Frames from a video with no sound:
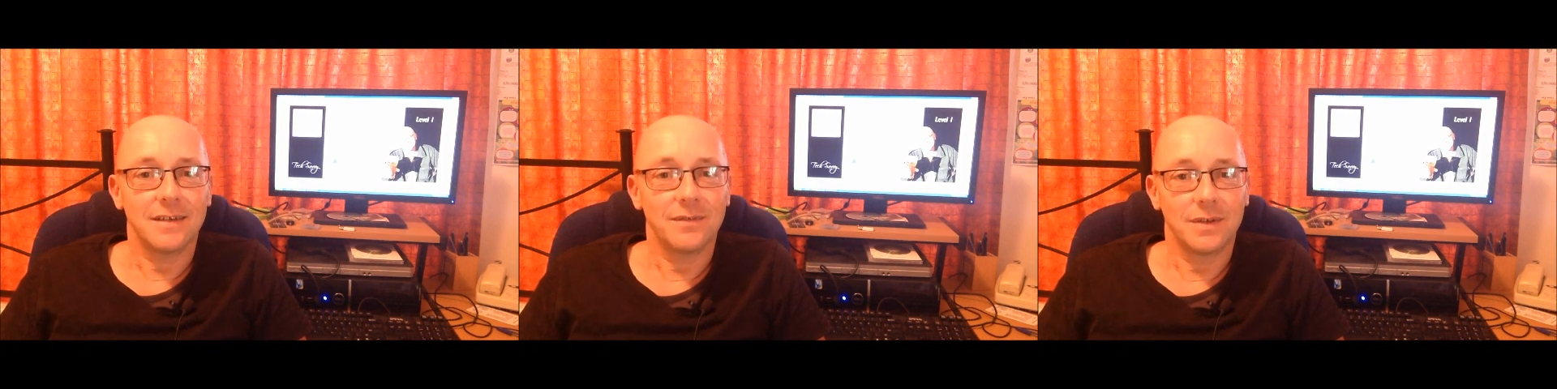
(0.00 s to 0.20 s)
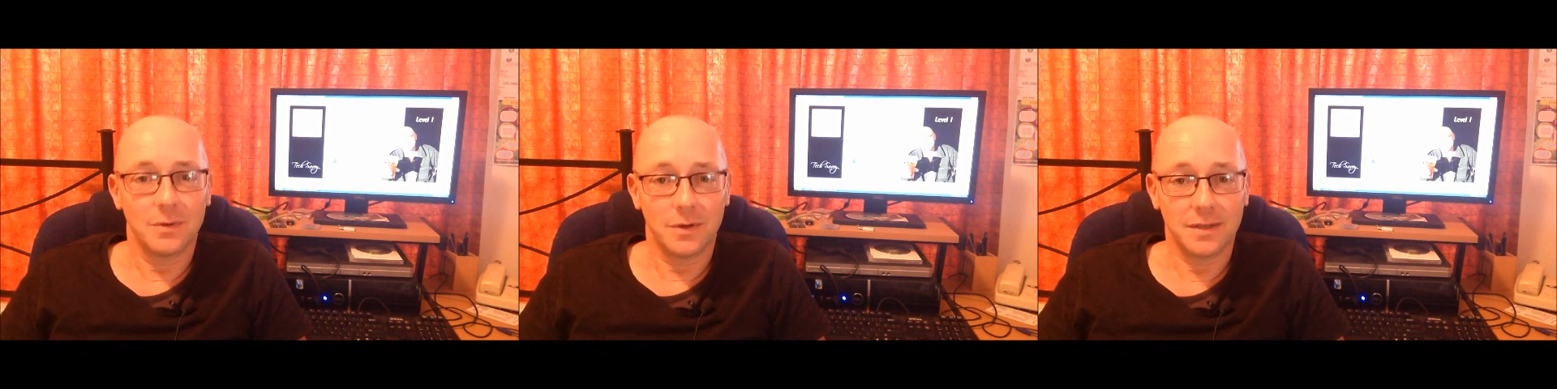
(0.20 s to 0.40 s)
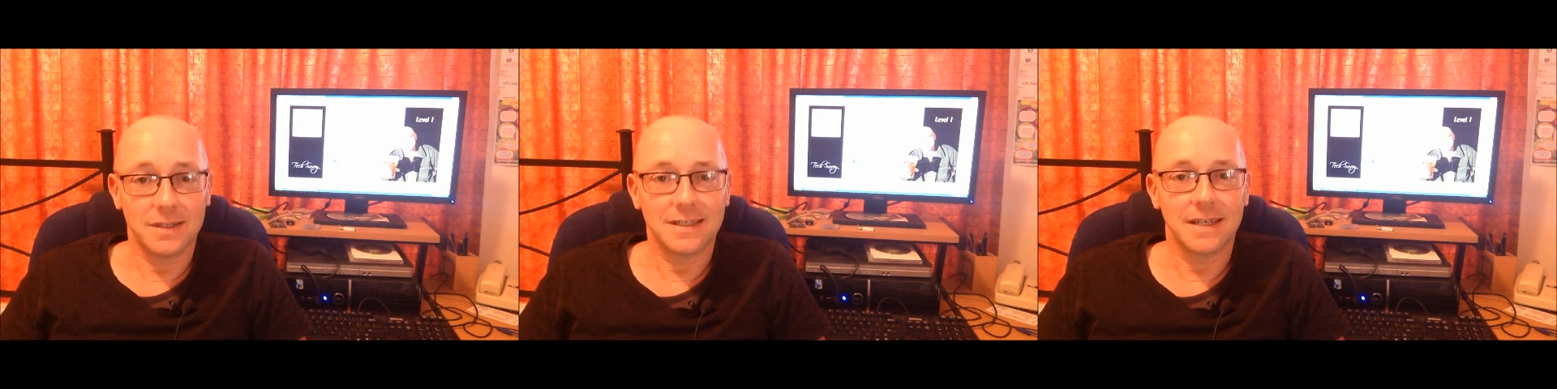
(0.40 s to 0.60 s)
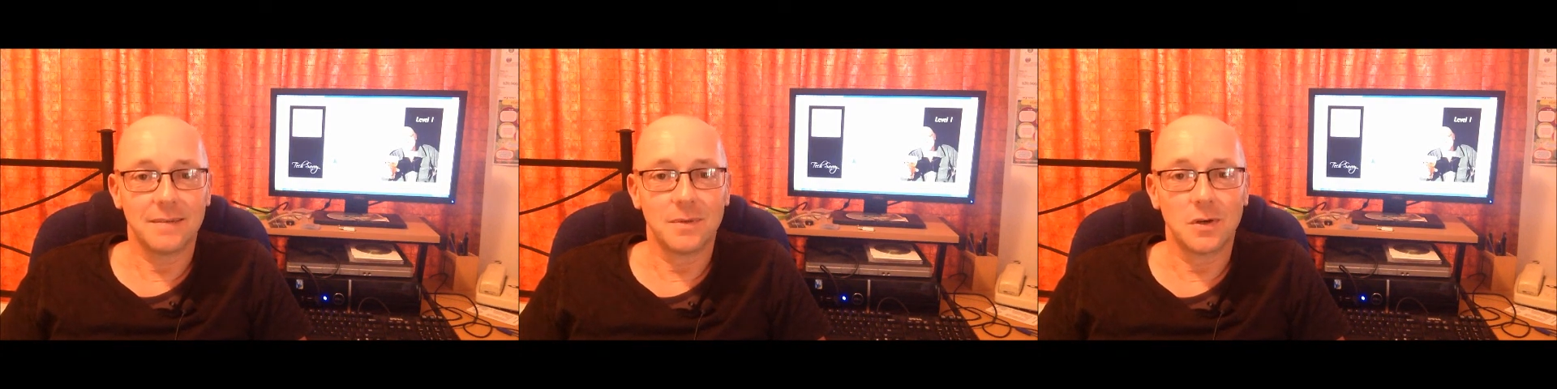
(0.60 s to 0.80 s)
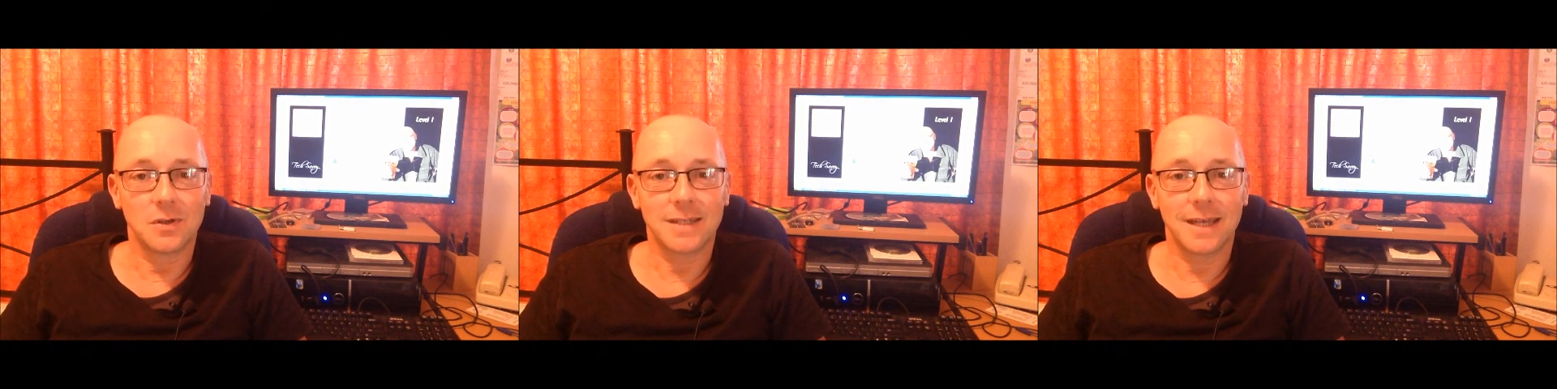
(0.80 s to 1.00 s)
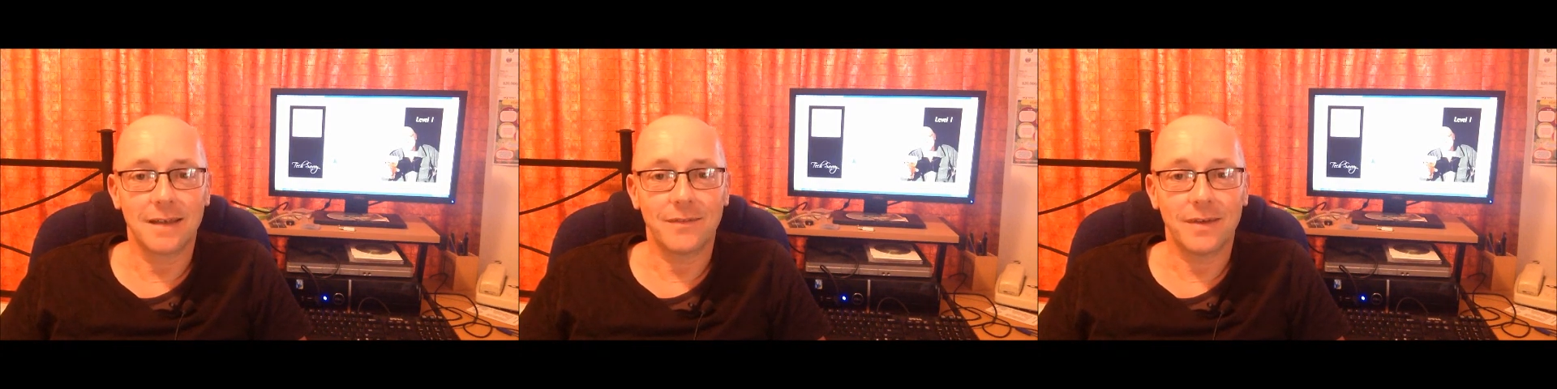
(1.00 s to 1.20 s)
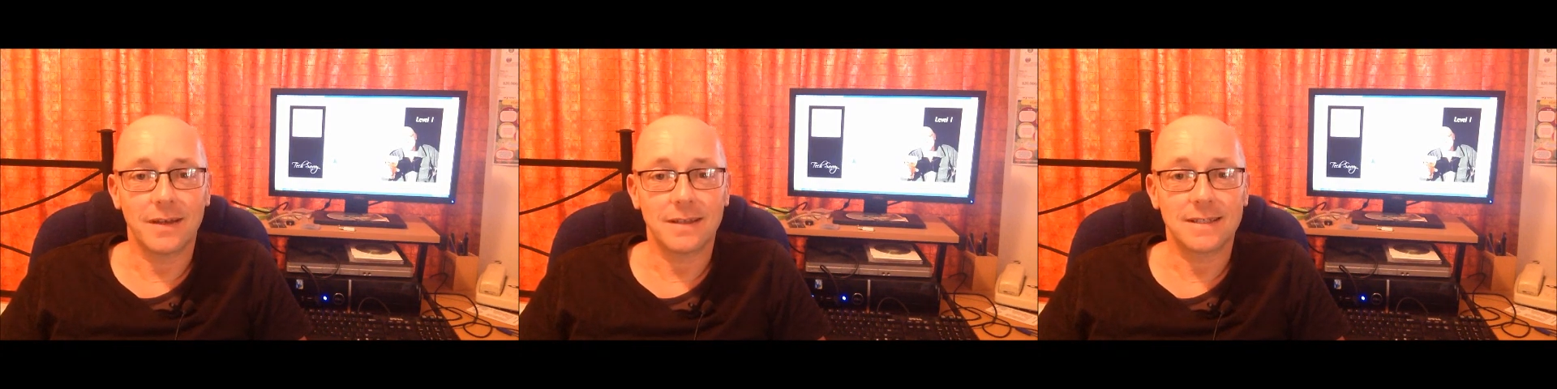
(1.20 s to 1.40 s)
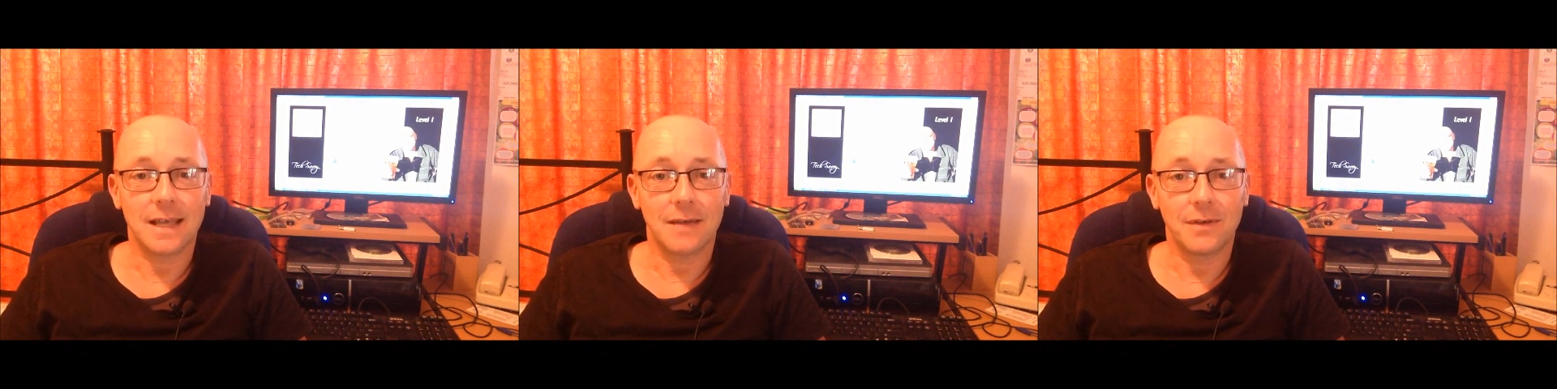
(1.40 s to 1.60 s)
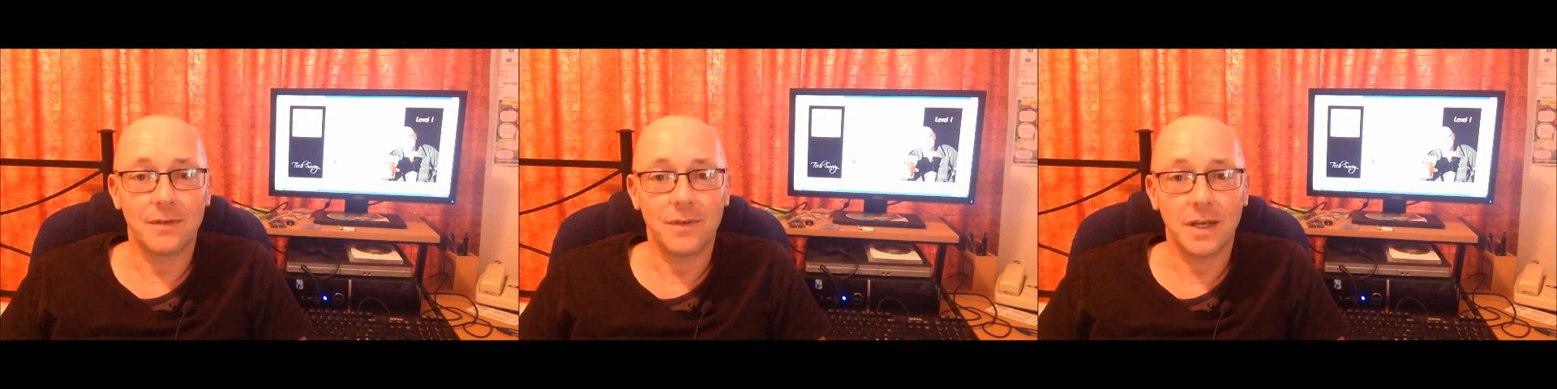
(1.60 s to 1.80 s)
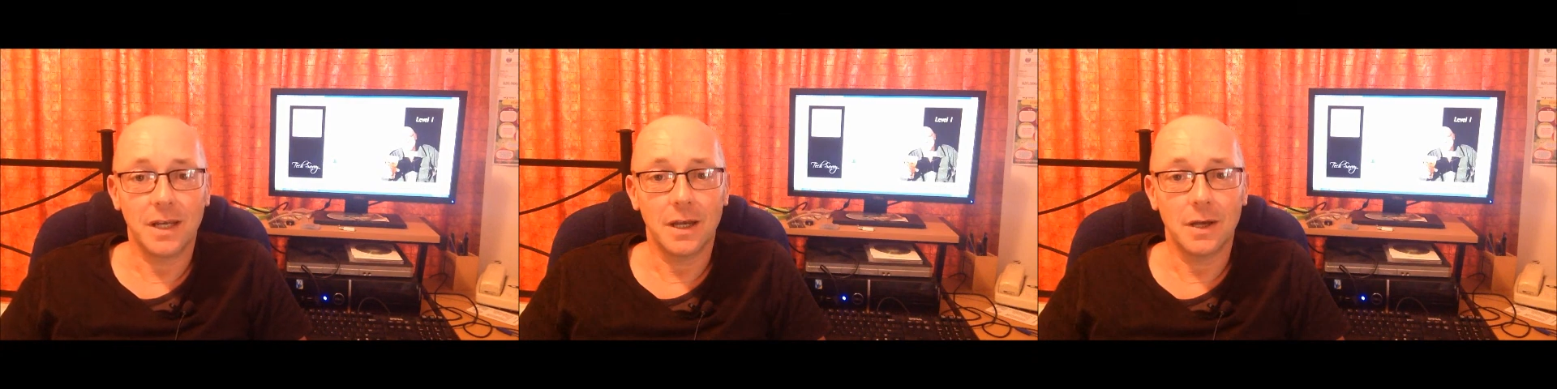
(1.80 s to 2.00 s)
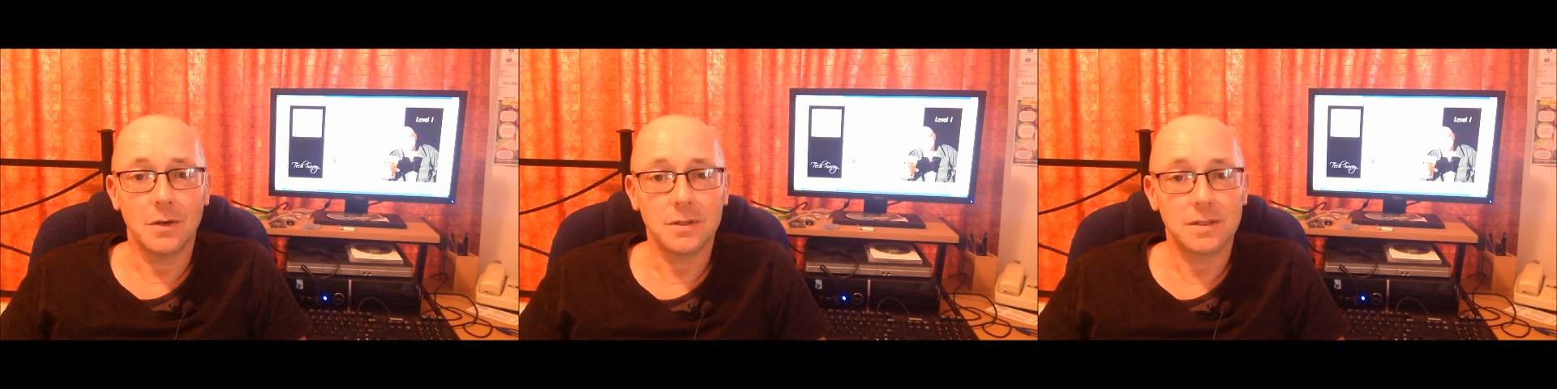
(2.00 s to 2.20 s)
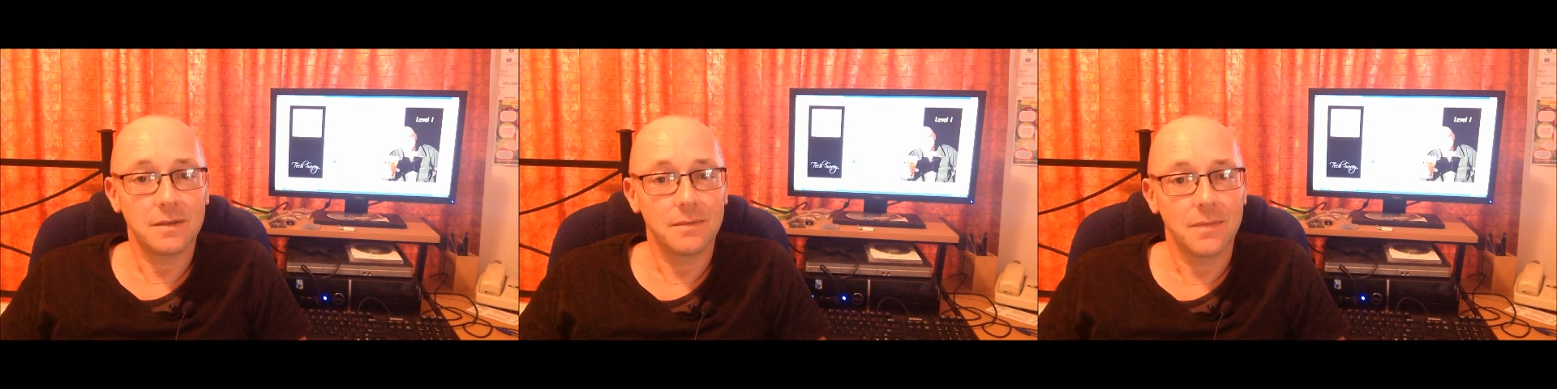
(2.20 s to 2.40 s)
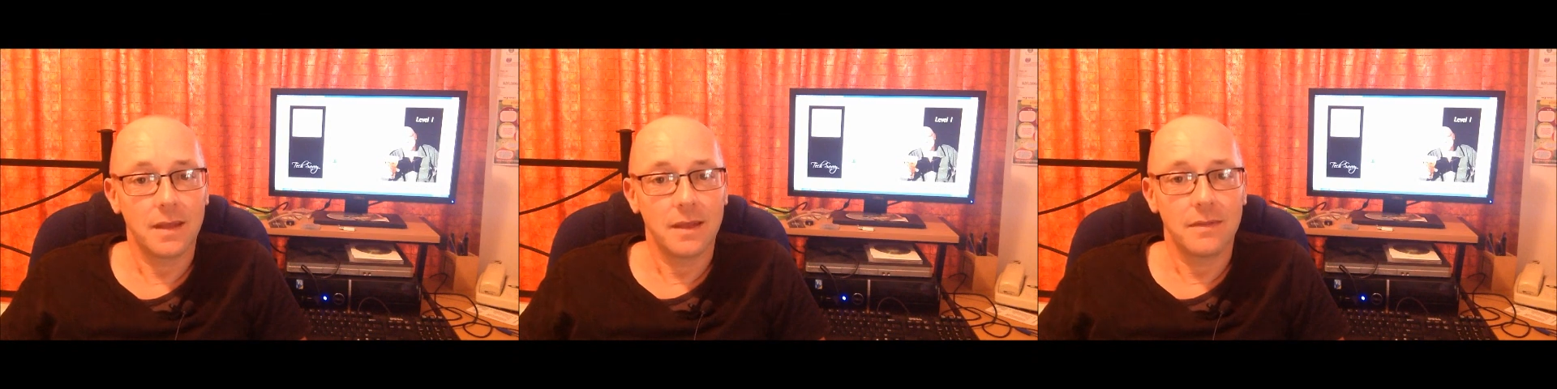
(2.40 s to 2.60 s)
if you want to see more tech savvy videos,